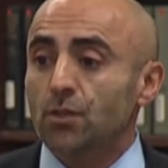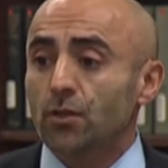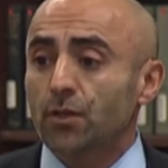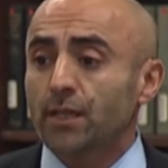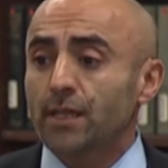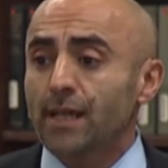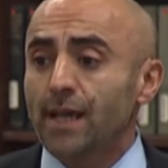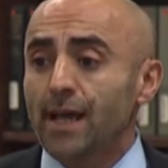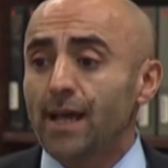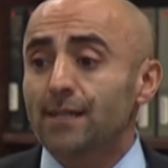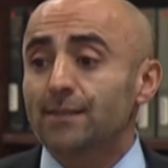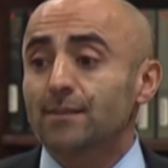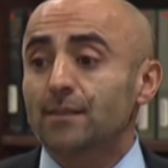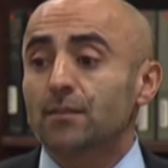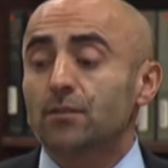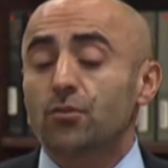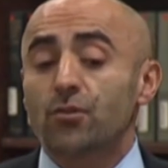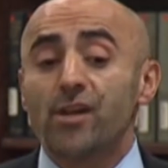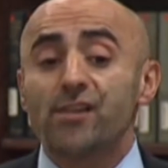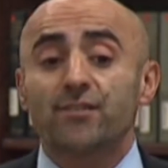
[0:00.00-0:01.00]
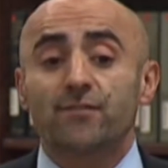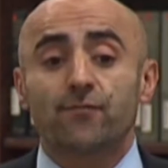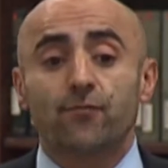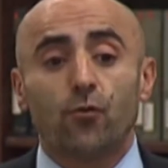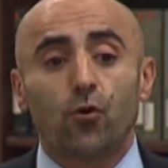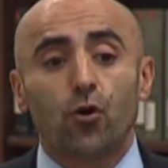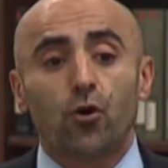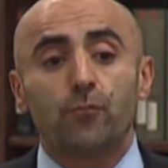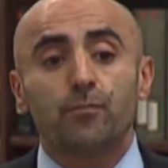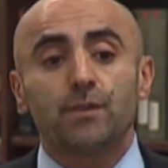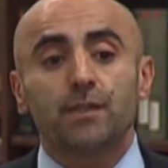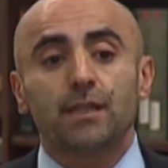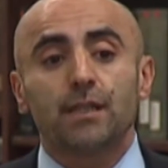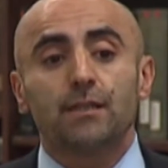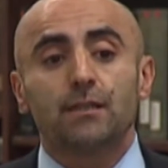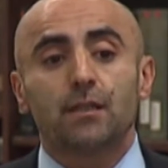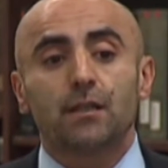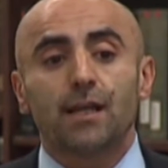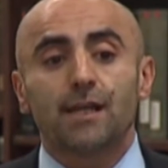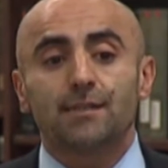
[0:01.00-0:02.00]
Turkey has transformed
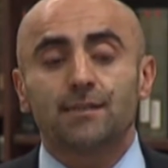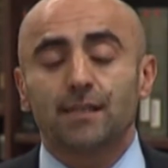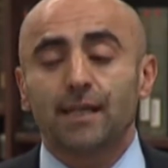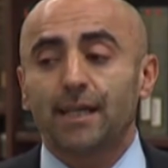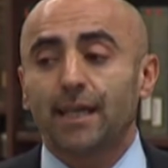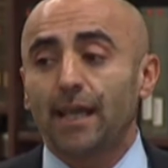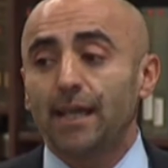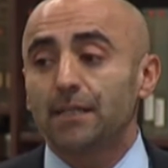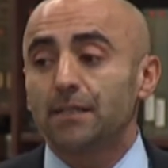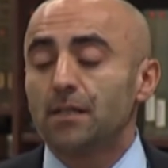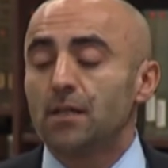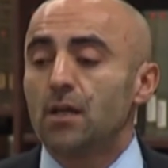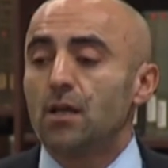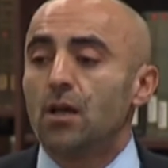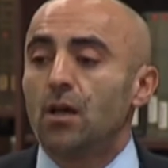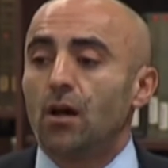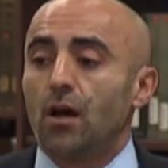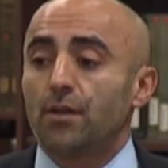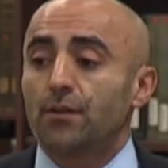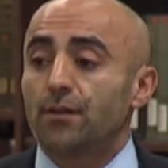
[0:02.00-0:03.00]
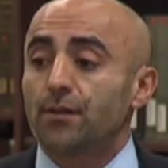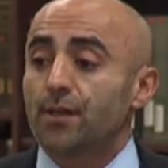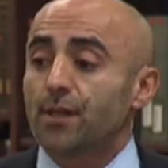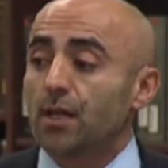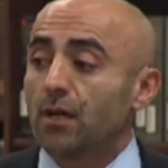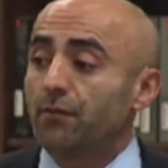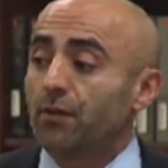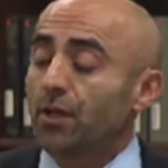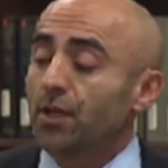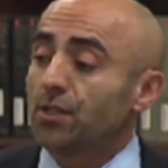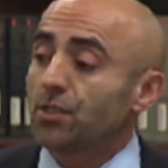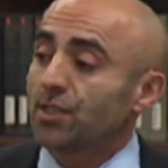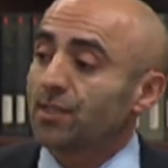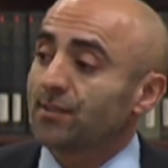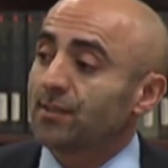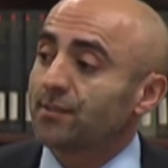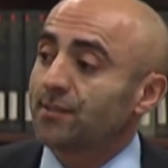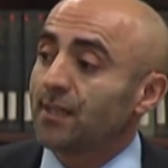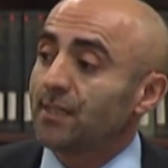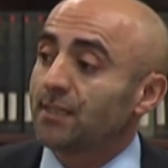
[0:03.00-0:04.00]
in the last decade under the governing
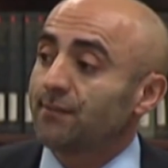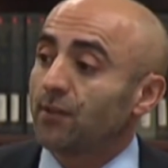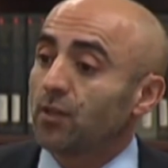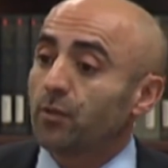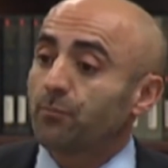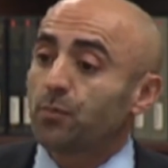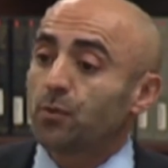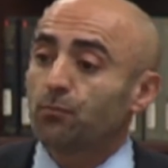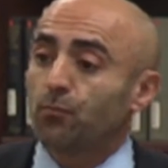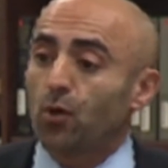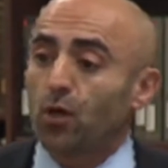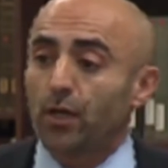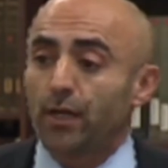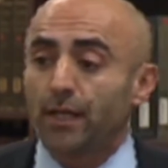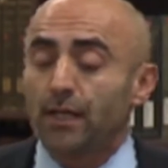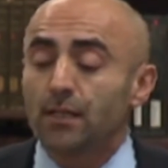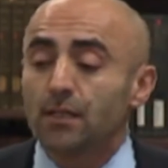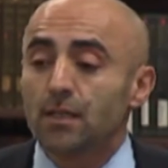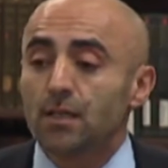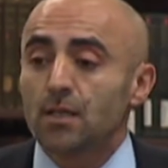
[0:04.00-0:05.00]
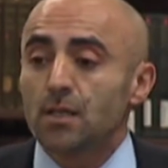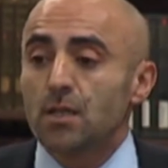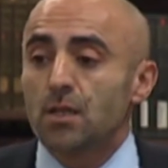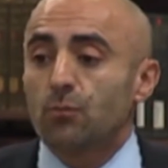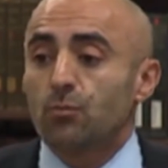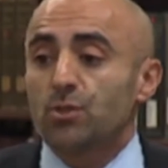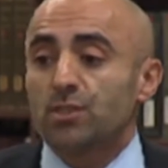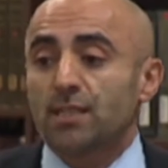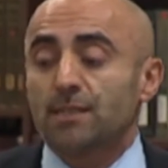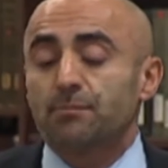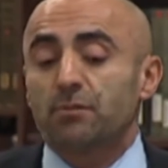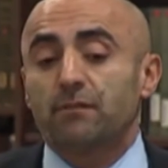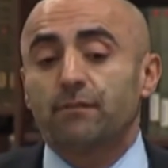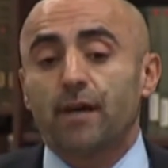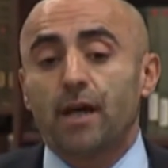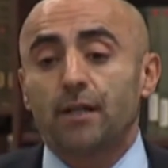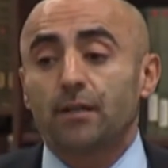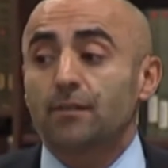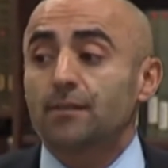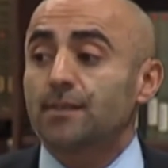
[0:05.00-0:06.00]
Justice and Development Party, which has
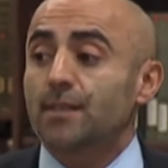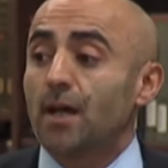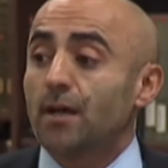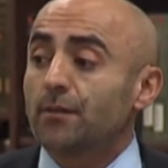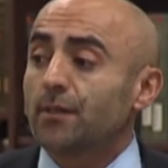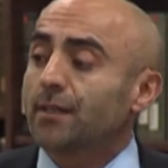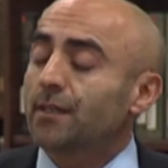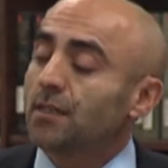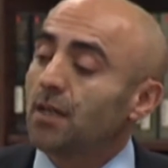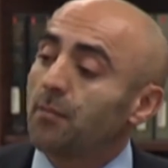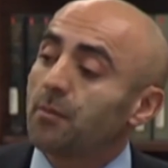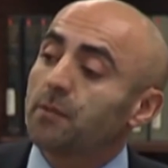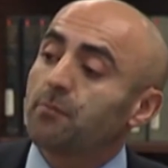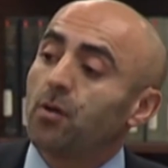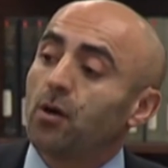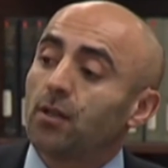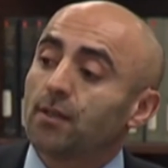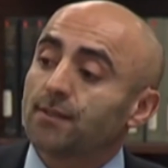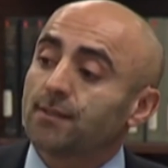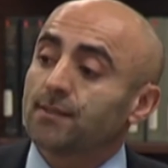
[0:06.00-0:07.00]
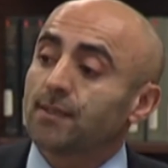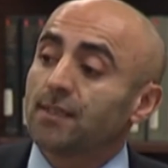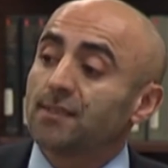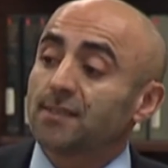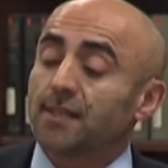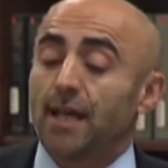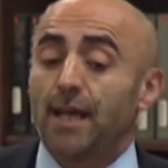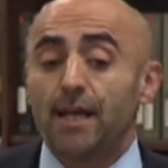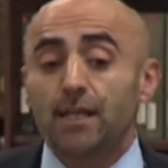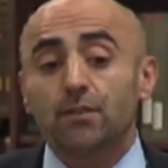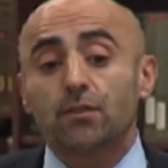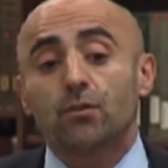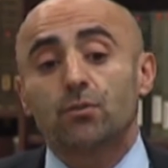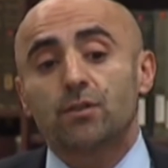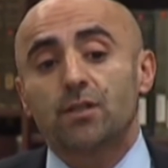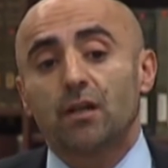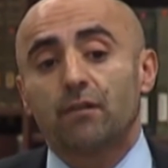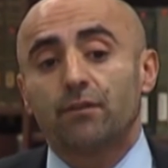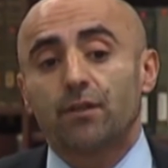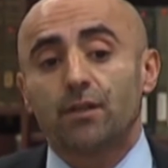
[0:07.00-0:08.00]
provided sound economic policies and
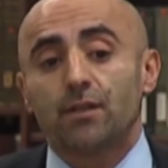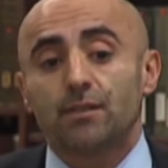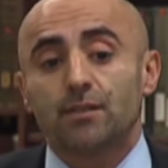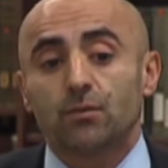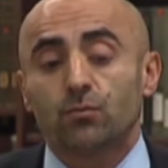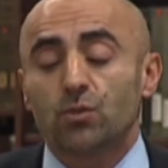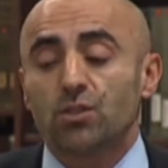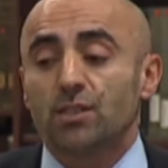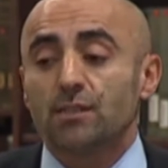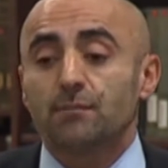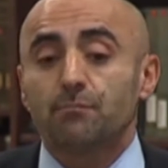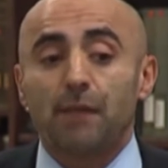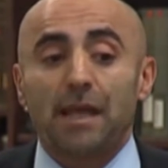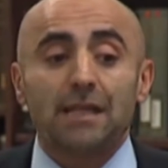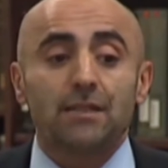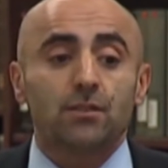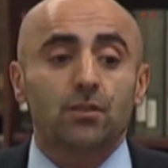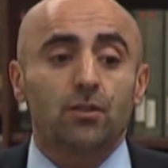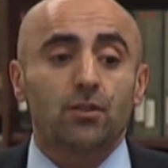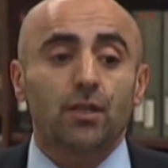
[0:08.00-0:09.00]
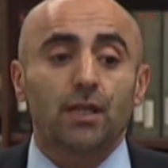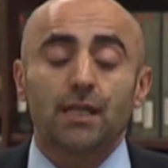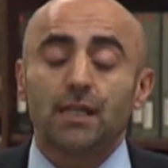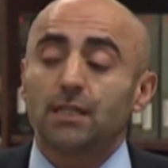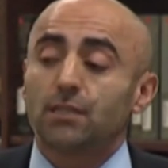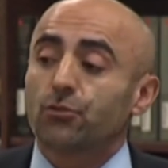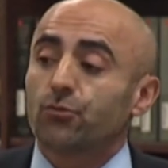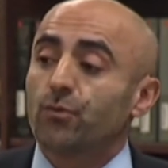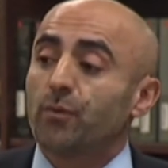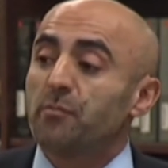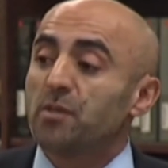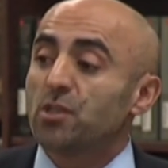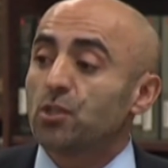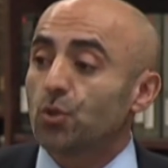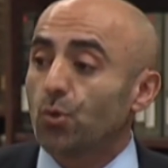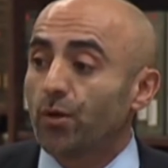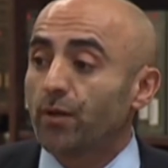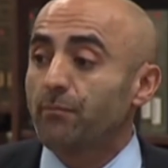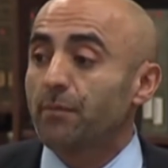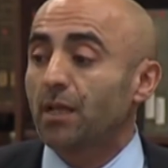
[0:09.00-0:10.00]
good governance, which has made Turkey into a
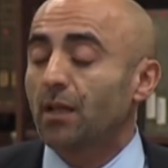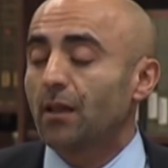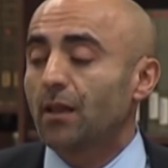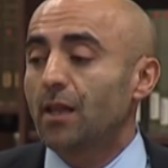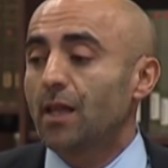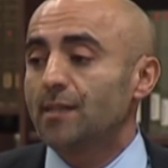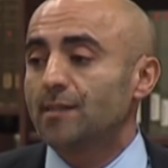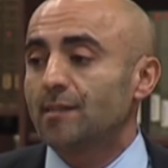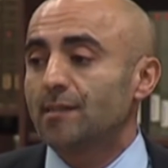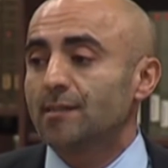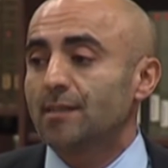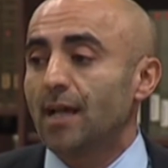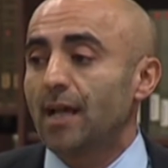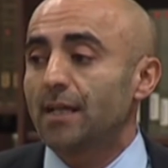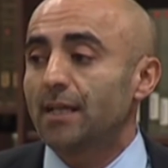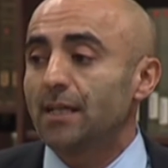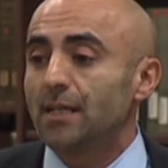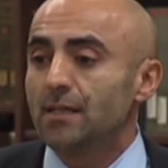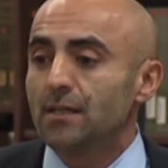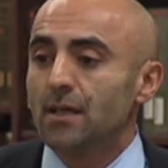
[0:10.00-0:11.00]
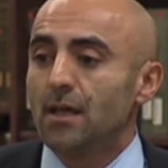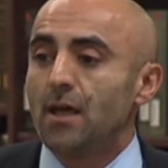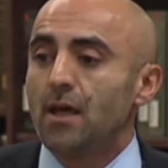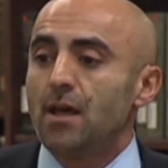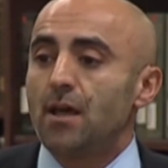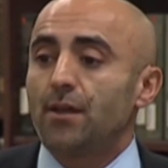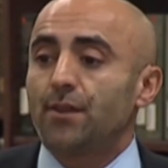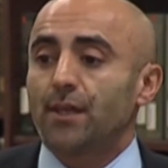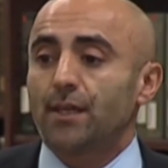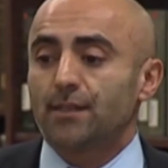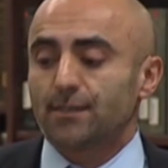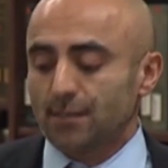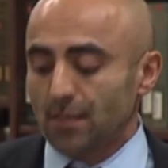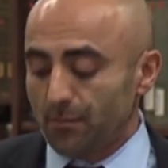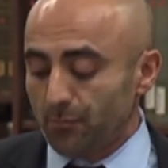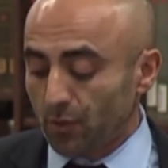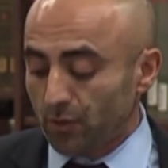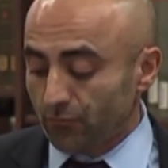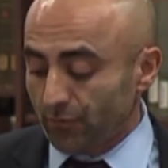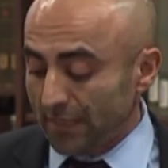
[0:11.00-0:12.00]
majority middle-class society. I think
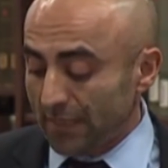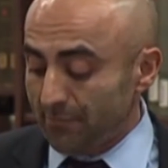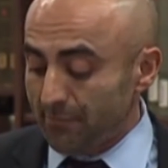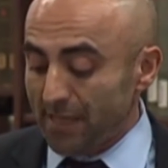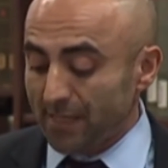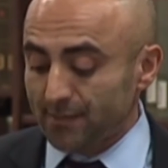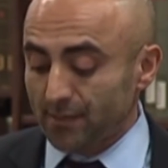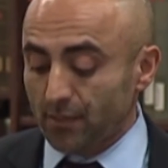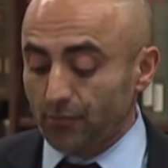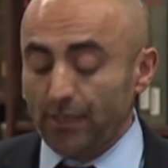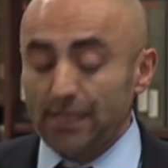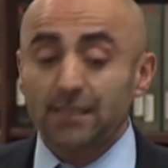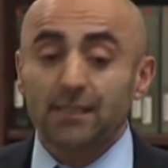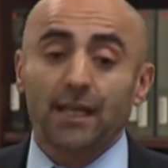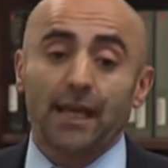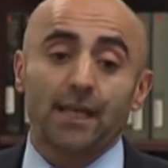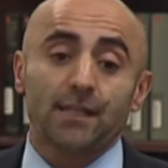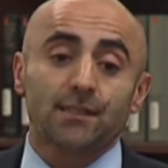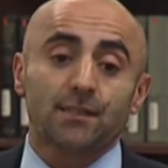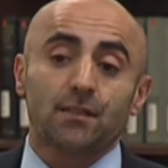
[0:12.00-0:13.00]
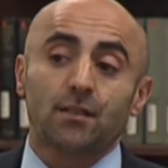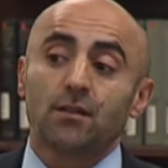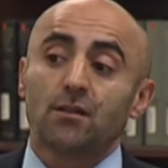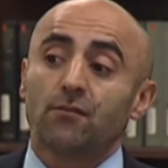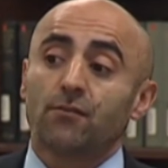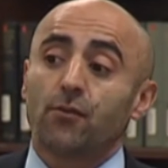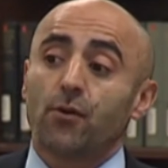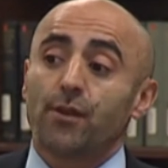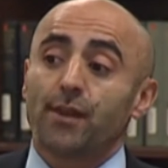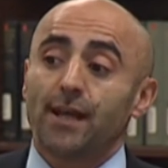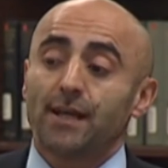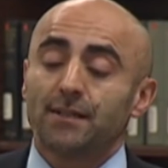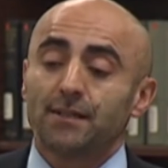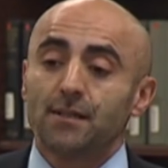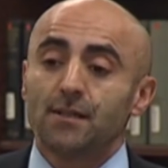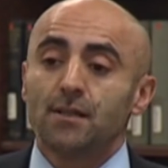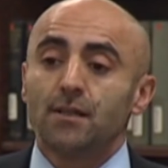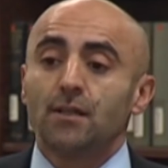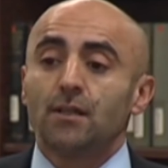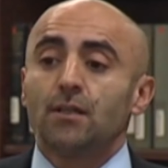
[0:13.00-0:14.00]
Istanbul really makes a great case for that.
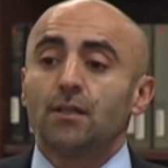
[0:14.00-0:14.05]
